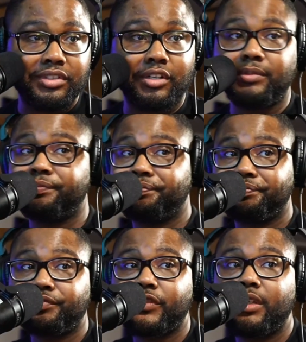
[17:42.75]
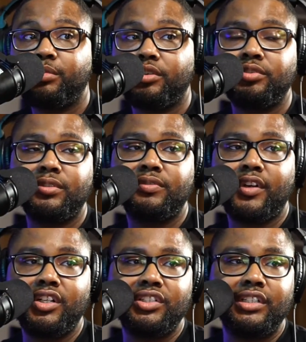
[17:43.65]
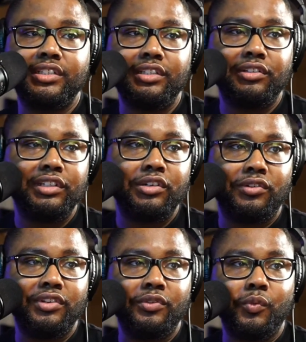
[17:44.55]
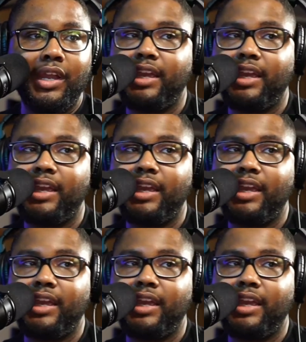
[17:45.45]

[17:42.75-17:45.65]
So Pro Tools version is literally on the way.